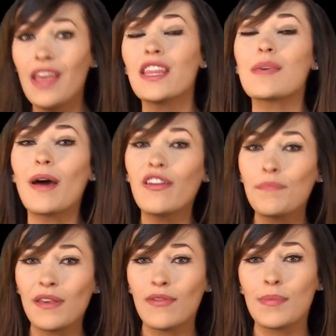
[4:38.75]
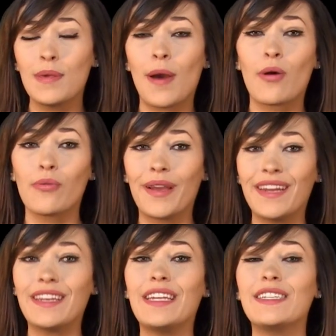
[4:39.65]
The amount of PvP power
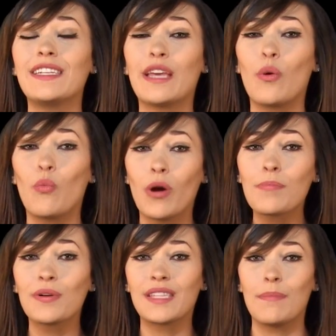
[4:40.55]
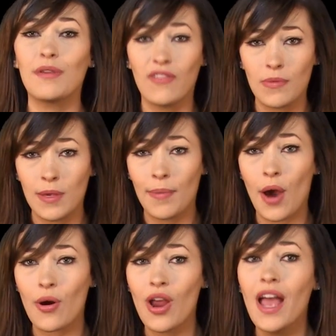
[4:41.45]
rating needed to get 1% PvP
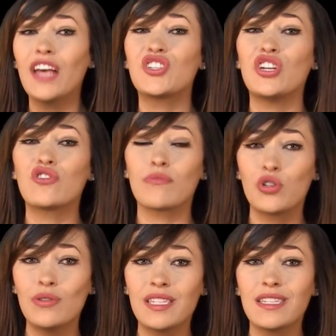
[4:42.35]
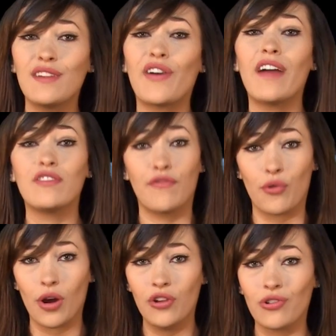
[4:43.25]
power has changed from 265 to
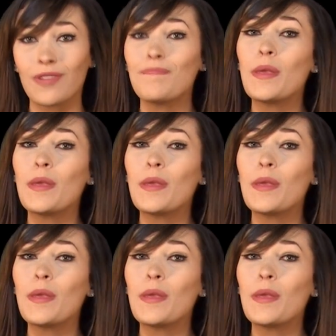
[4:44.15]
400,